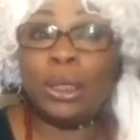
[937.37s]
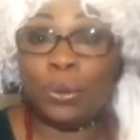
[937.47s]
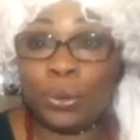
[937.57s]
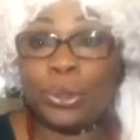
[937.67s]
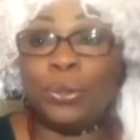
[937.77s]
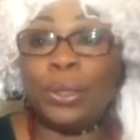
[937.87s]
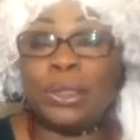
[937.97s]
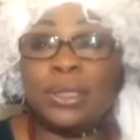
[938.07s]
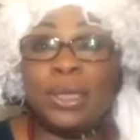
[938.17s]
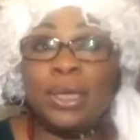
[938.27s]
he will do
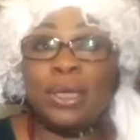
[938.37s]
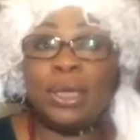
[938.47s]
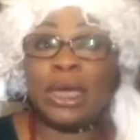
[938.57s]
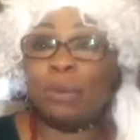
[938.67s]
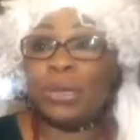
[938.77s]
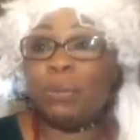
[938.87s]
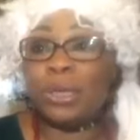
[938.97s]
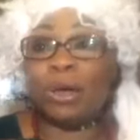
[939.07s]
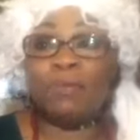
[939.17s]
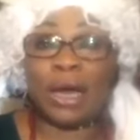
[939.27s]
it. It can be a
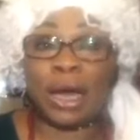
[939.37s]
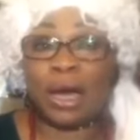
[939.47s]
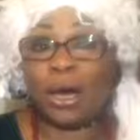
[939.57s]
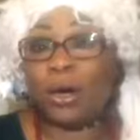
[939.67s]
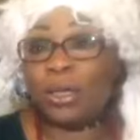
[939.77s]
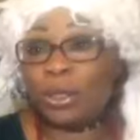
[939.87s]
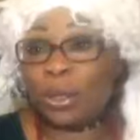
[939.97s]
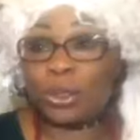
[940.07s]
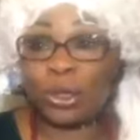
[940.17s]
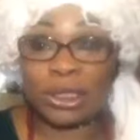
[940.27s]
bit of a, you
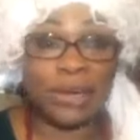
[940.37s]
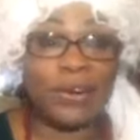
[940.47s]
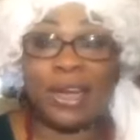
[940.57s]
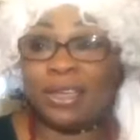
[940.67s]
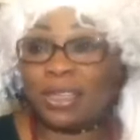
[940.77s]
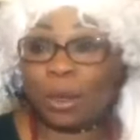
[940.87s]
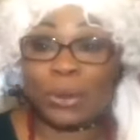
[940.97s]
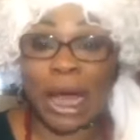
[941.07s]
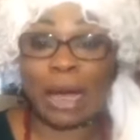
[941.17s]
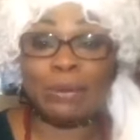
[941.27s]
know, authoritarian
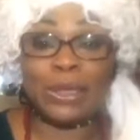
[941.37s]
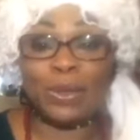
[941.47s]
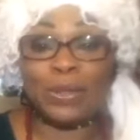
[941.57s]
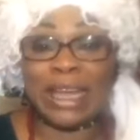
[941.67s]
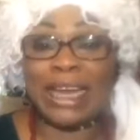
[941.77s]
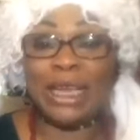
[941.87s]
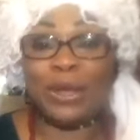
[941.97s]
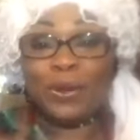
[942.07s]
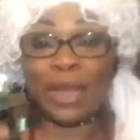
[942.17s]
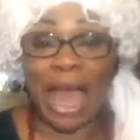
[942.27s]
sometimes, you know,
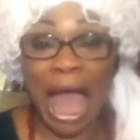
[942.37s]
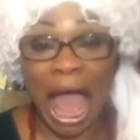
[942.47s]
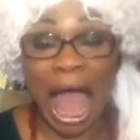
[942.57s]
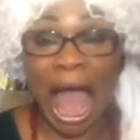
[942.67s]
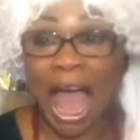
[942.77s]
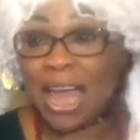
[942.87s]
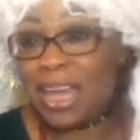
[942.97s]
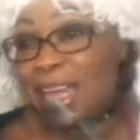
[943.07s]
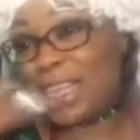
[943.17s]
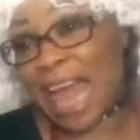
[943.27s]
telling you
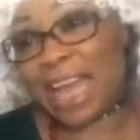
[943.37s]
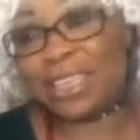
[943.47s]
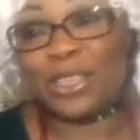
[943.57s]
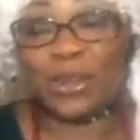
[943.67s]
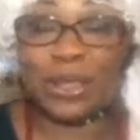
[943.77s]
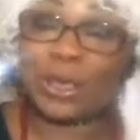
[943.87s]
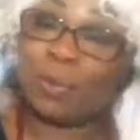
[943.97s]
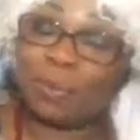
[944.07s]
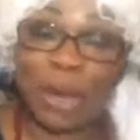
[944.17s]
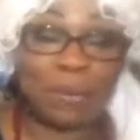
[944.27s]
dance,
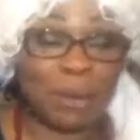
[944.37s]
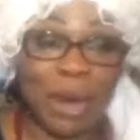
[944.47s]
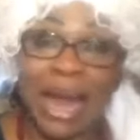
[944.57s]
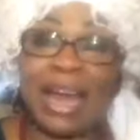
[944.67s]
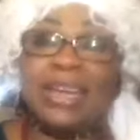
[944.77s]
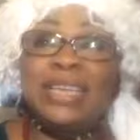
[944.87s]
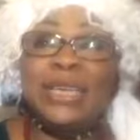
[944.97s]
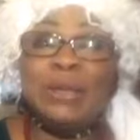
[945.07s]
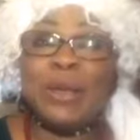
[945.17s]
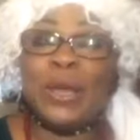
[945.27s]
jump, blah blah blah,
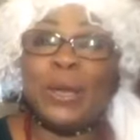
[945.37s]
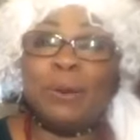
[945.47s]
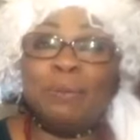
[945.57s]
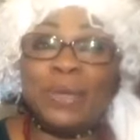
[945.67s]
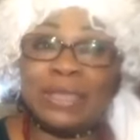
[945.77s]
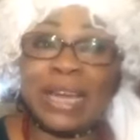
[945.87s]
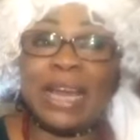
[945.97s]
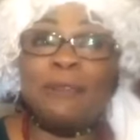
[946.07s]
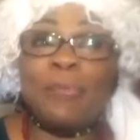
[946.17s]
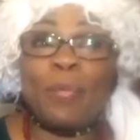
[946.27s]
you know. But
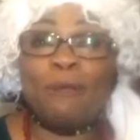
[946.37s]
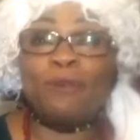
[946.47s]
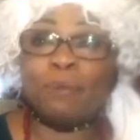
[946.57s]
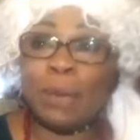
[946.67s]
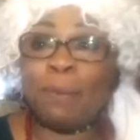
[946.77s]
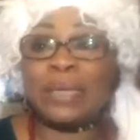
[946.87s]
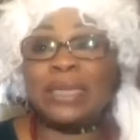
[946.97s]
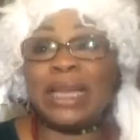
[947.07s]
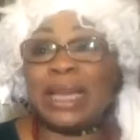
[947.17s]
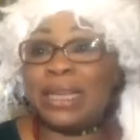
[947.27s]
for me
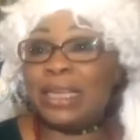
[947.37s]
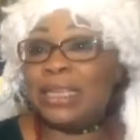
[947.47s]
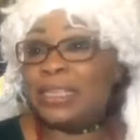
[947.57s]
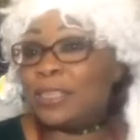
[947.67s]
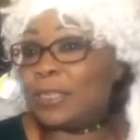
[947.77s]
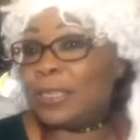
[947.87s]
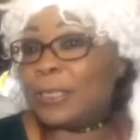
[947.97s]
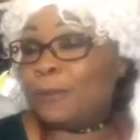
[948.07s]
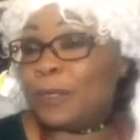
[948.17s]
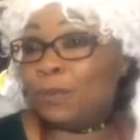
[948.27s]
personally, is
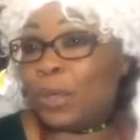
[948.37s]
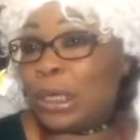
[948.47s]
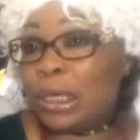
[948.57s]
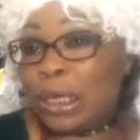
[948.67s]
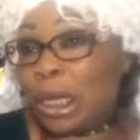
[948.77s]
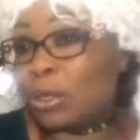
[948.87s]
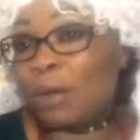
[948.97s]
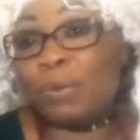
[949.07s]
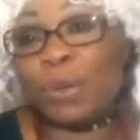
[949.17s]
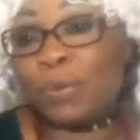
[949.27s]
a lot
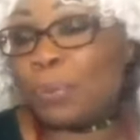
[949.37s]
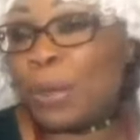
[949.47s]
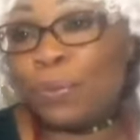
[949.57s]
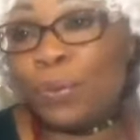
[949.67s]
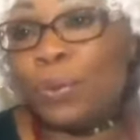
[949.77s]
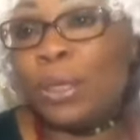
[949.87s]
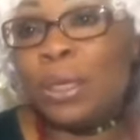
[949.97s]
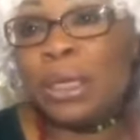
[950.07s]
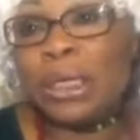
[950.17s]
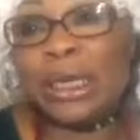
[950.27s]
of people,
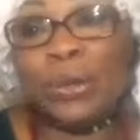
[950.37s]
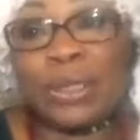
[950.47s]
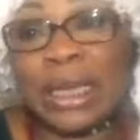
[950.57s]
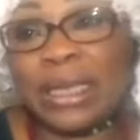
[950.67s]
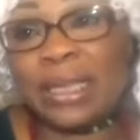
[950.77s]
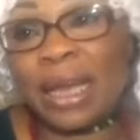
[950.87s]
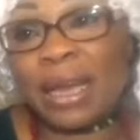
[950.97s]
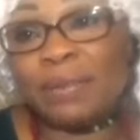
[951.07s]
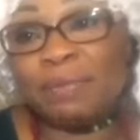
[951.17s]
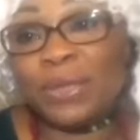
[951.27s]
they don't see his
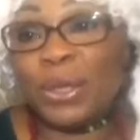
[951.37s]
how